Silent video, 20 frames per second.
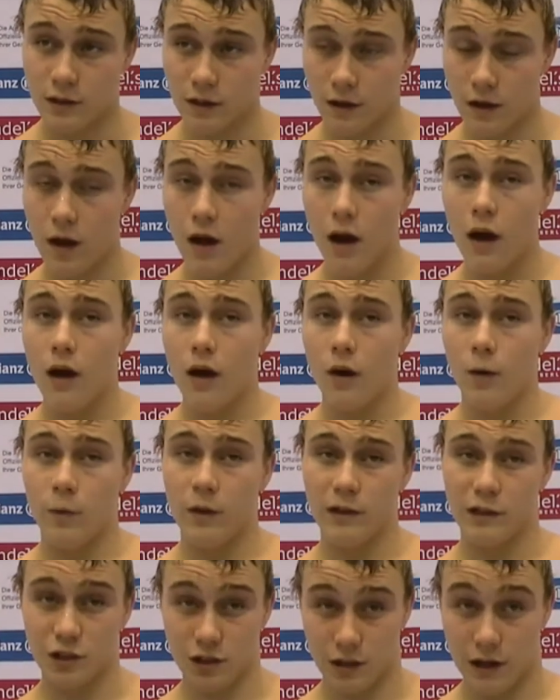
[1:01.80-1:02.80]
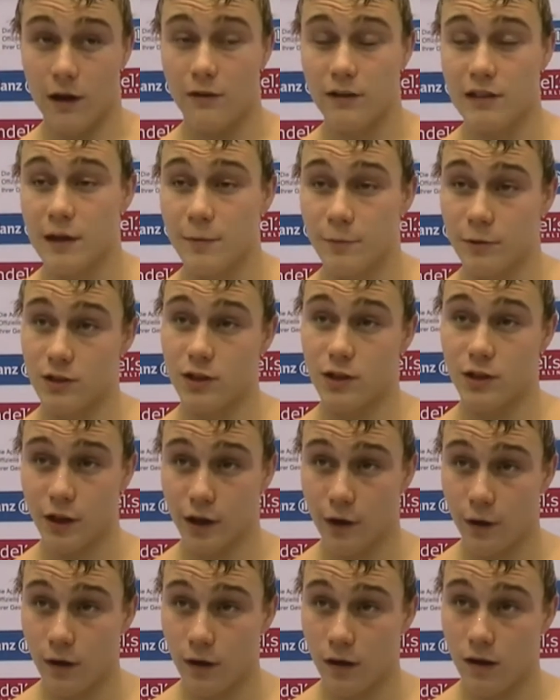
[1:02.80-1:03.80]
which I was able to
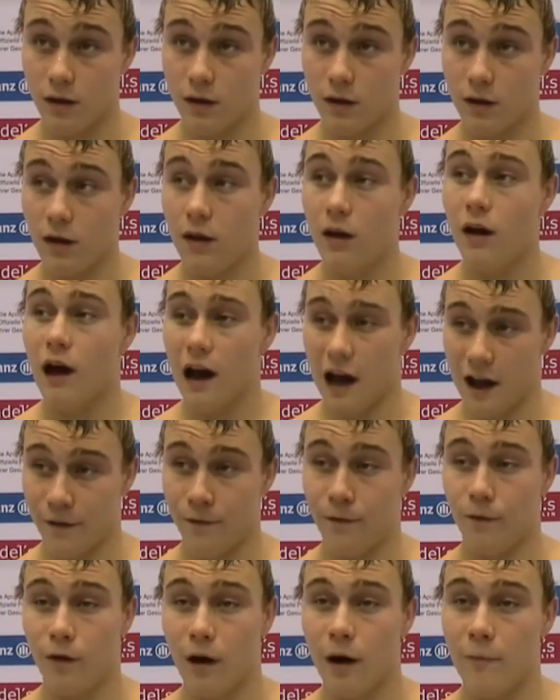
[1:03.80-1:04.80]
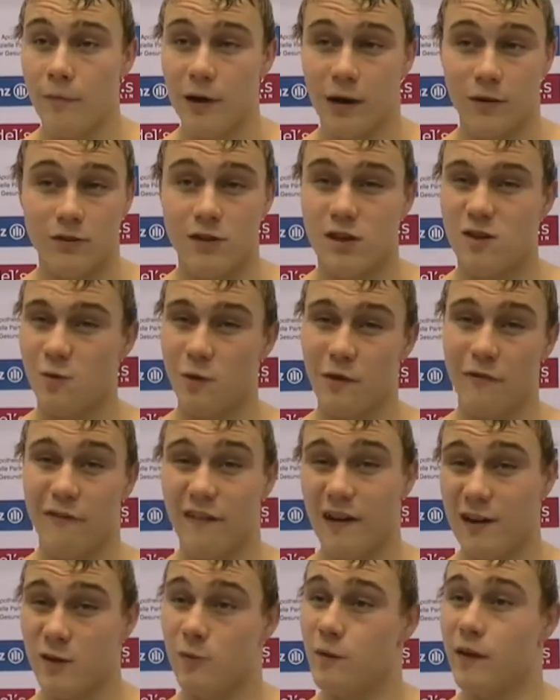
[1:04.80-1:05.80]
do, I thought I'd be able to swim
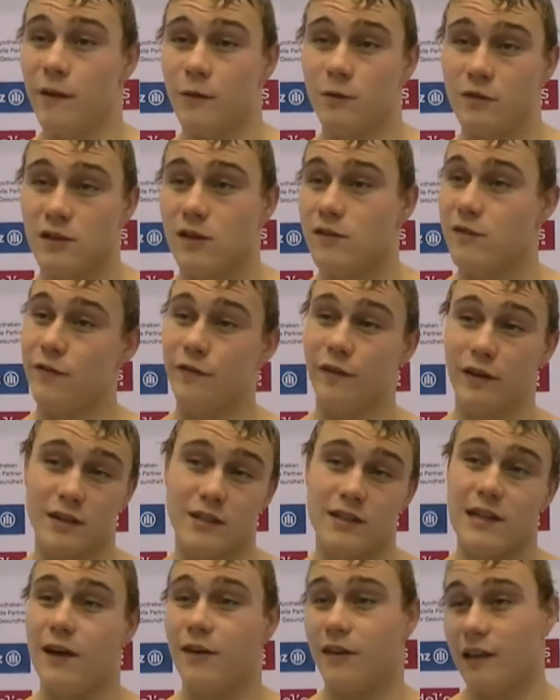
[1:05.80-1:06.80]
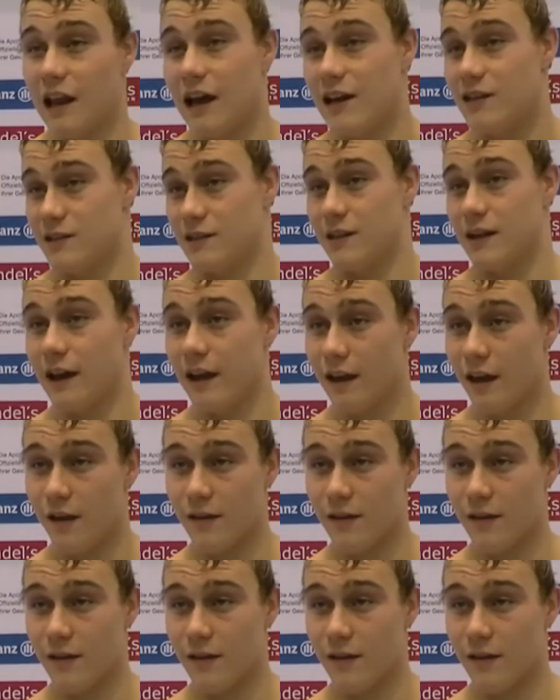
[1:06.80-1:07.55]
fast whether it was on the first day or the last day.